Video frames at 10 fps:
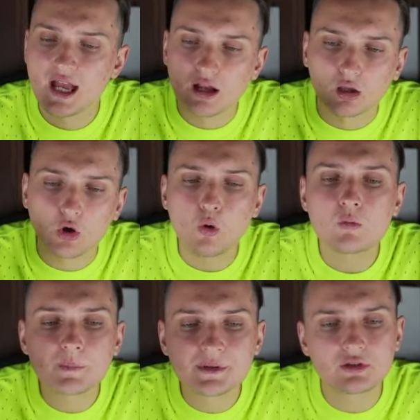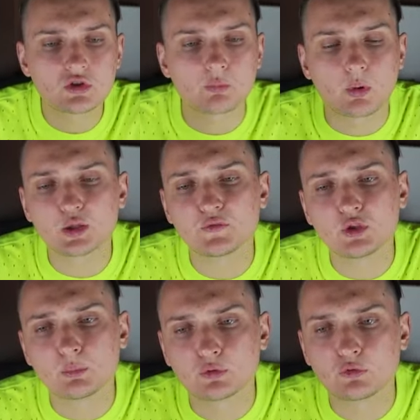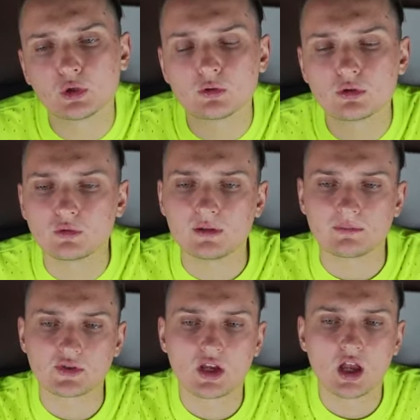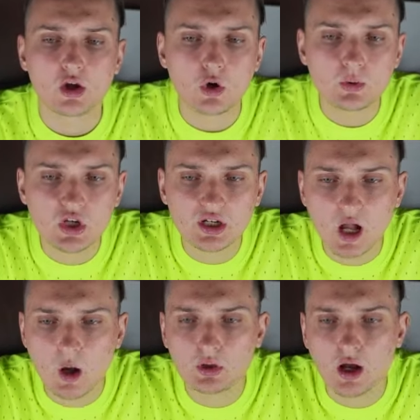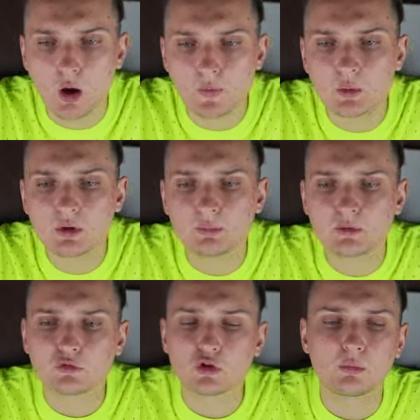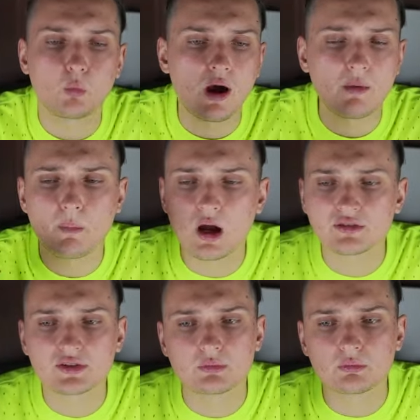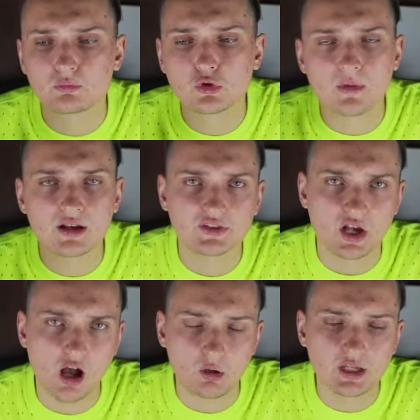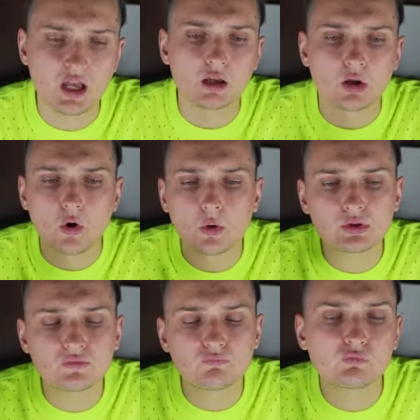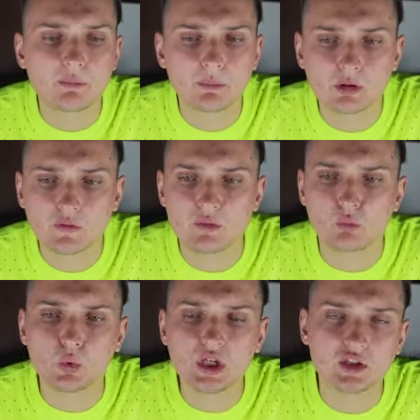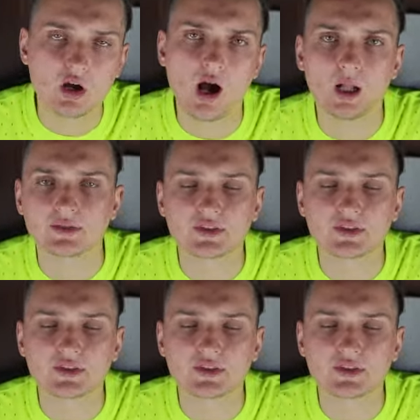Go reposition part of your portfolio into memes. Go check out how they will perform 1 month, 2 months out. Go compare them with your alts.